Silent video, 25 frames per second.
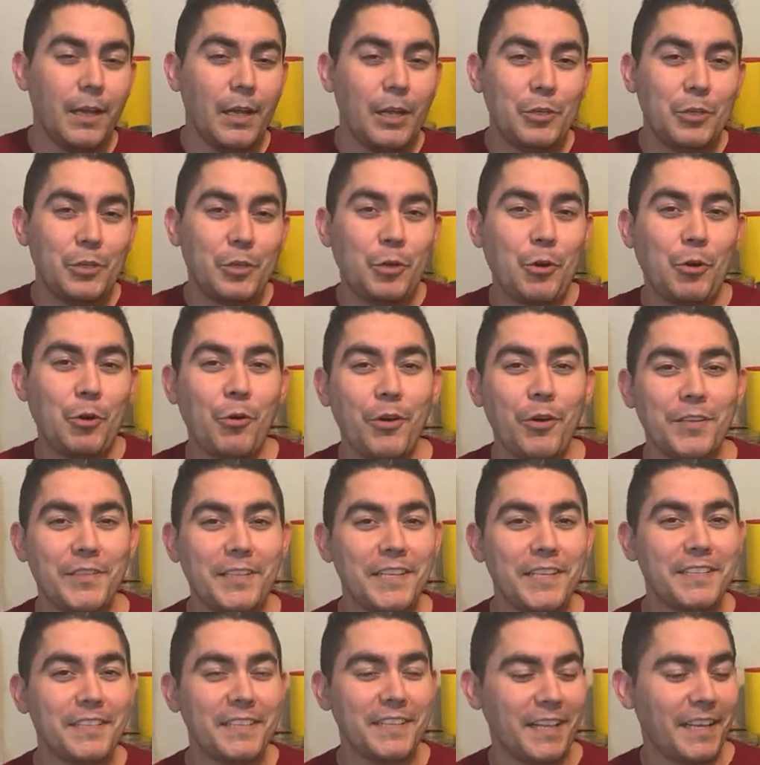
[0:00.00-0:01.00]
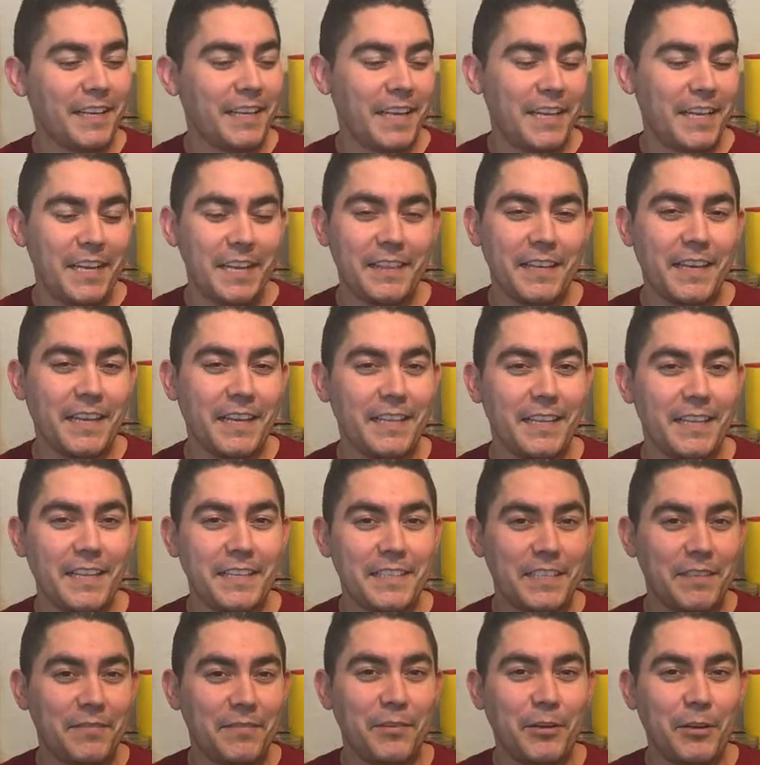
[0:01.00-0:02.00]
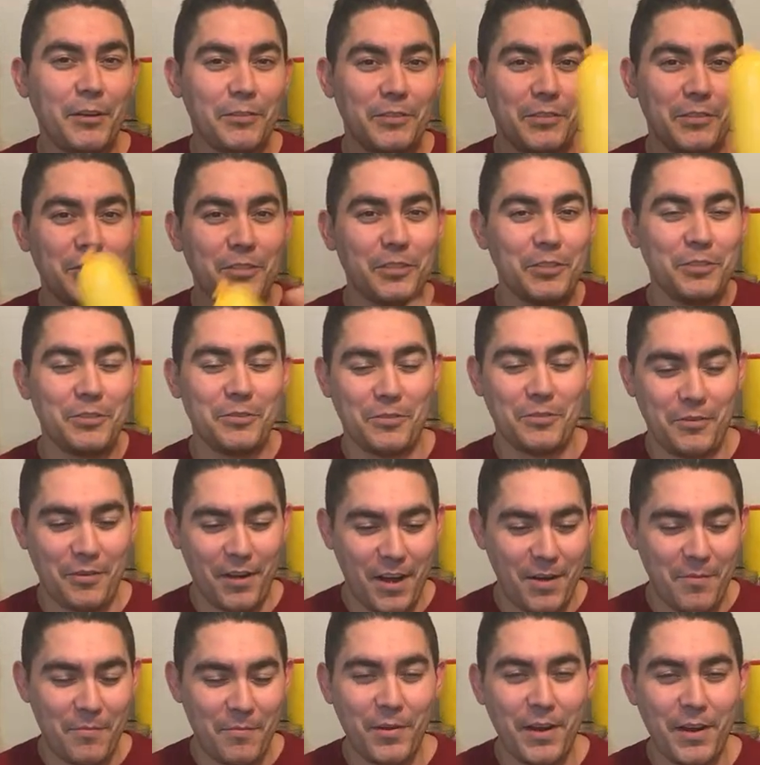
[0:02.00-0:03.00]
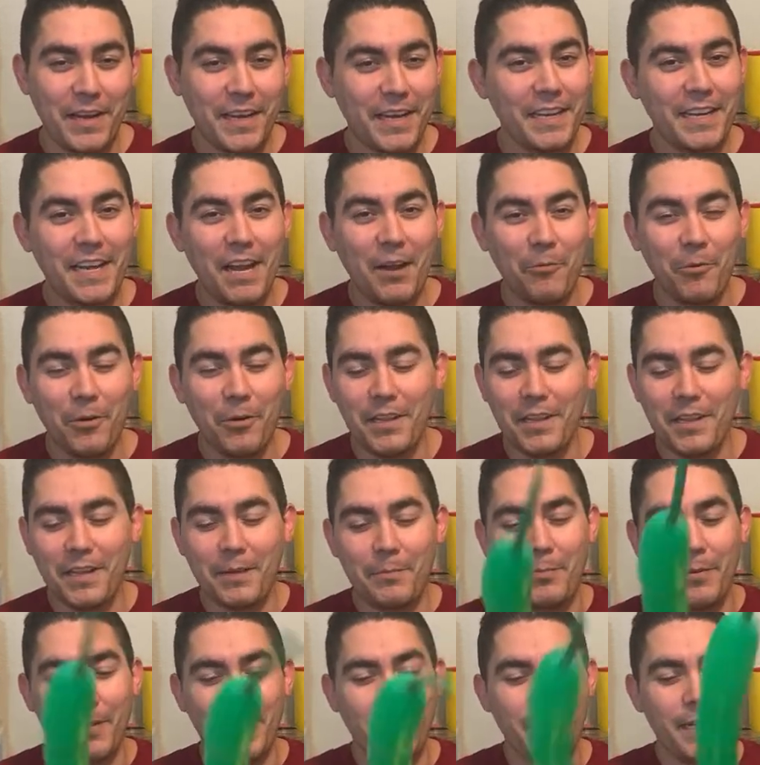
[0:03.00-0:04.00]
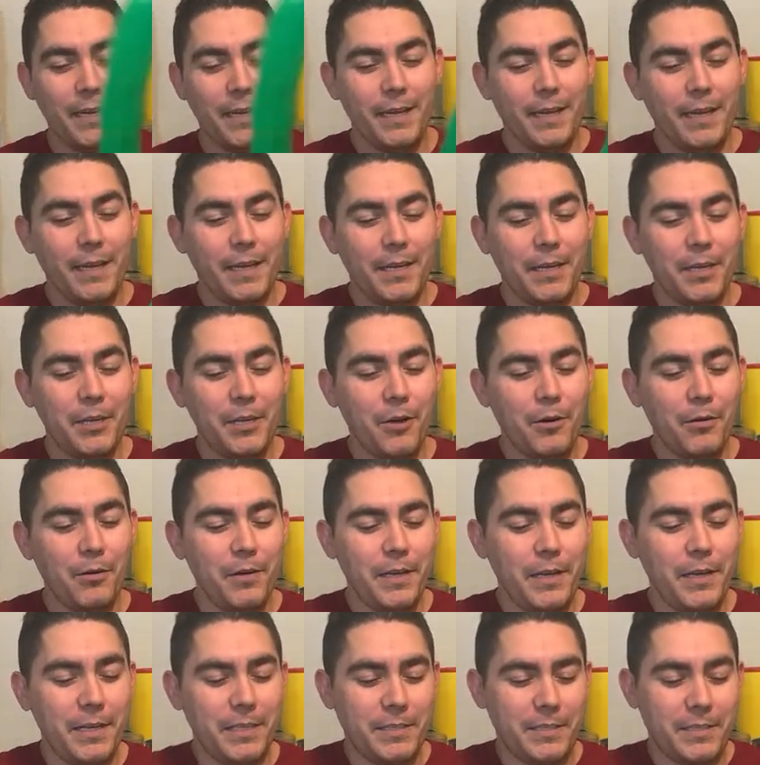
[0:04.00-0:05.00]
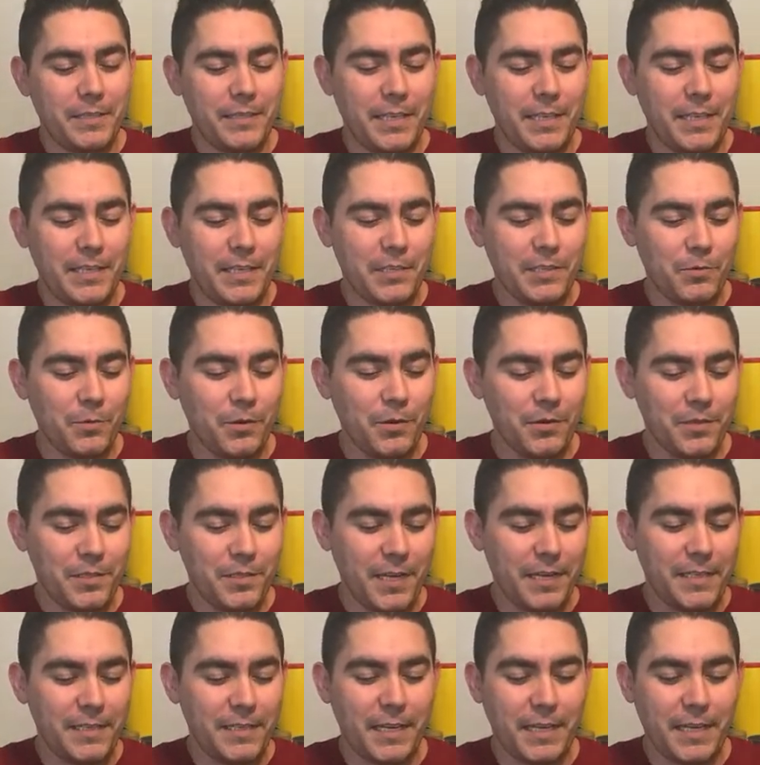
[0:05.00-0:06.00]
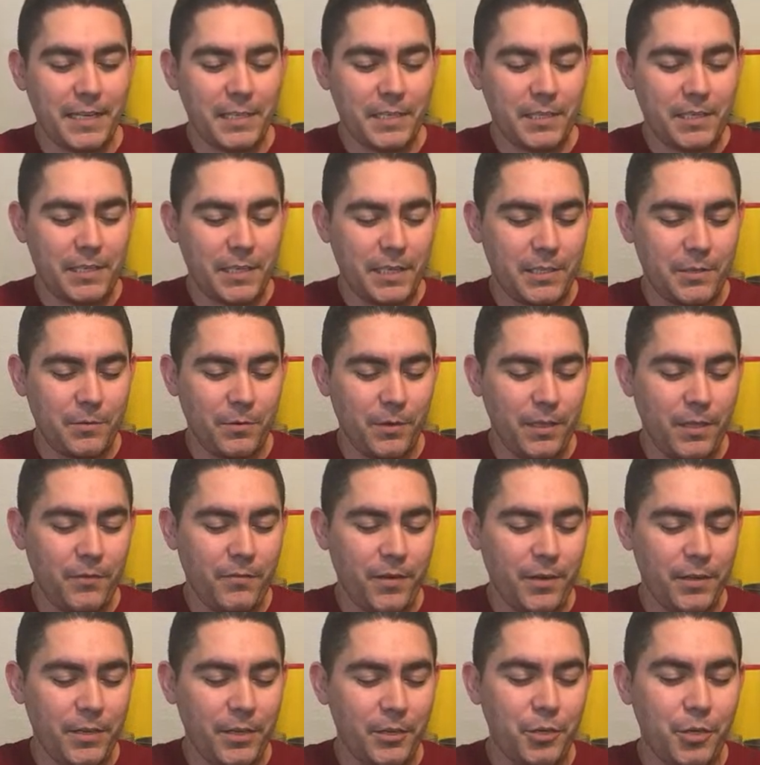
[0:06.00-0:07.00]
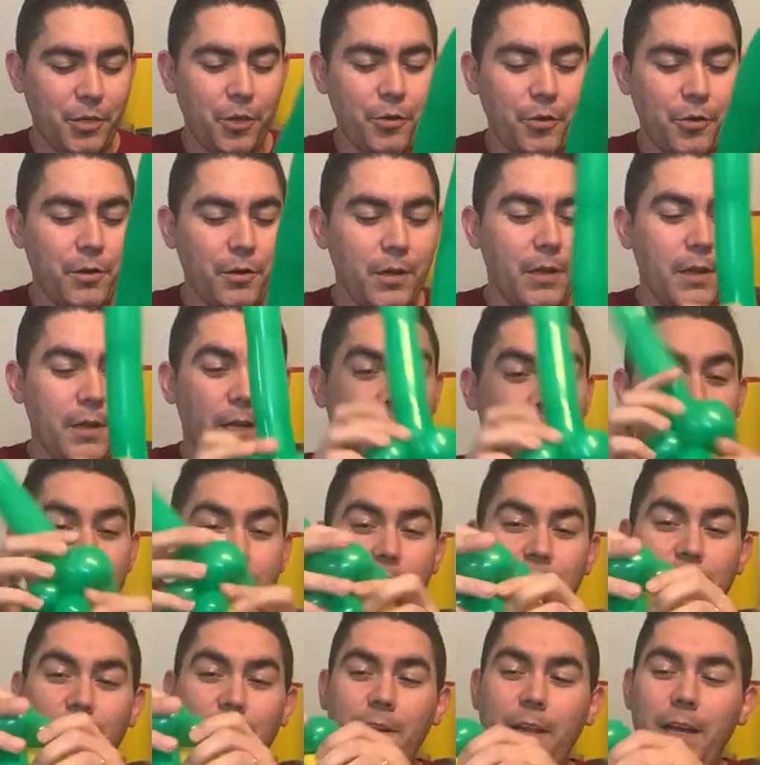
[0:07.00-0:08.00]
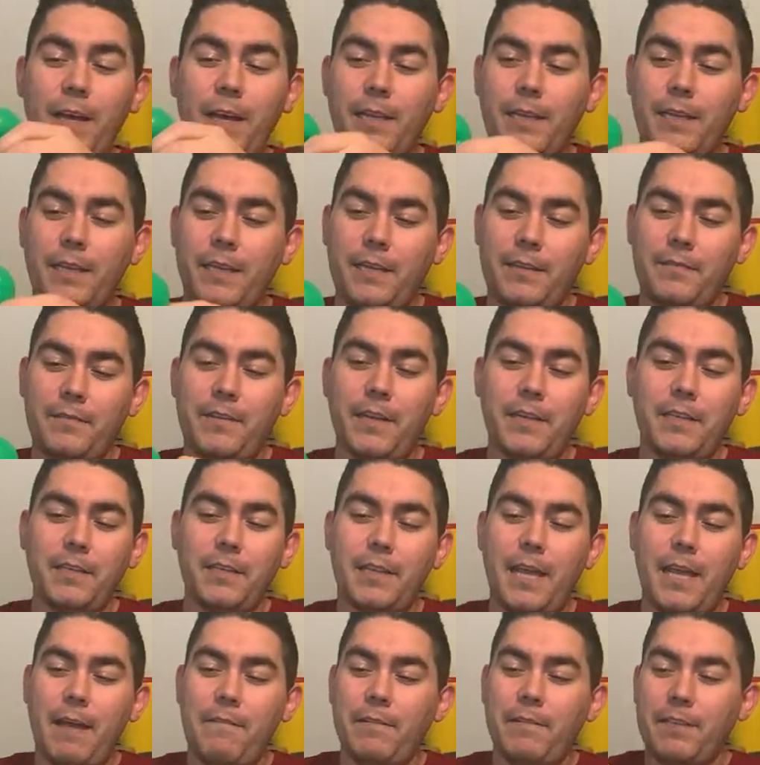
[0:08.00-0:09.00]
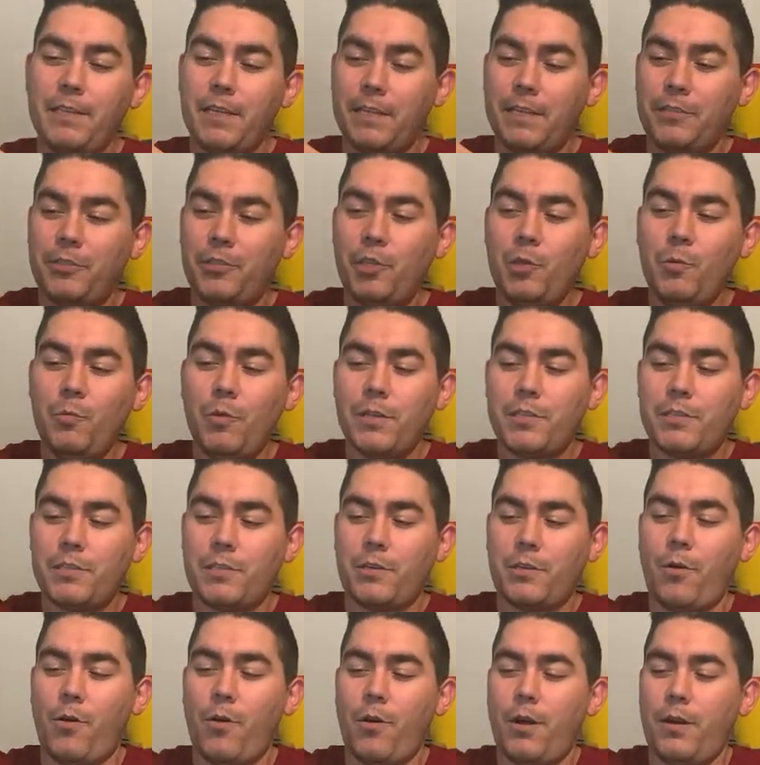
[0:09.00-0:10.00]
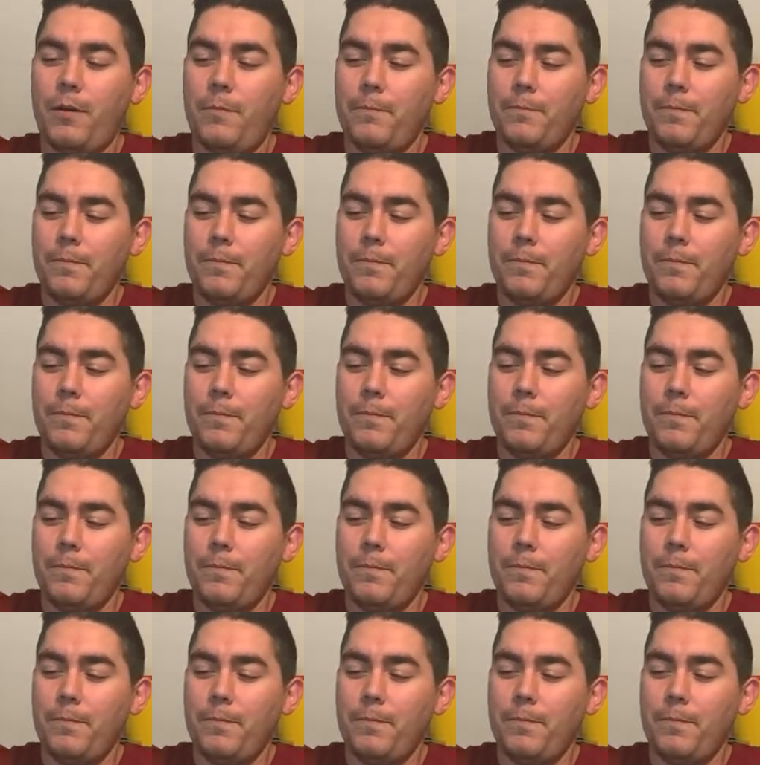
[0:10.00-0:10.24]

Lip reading: decor. Is this like anything like difficult to do or groundbreaking? Not really, but it's just one of the things like it's really fun to do. And if you're haven't done too much decor,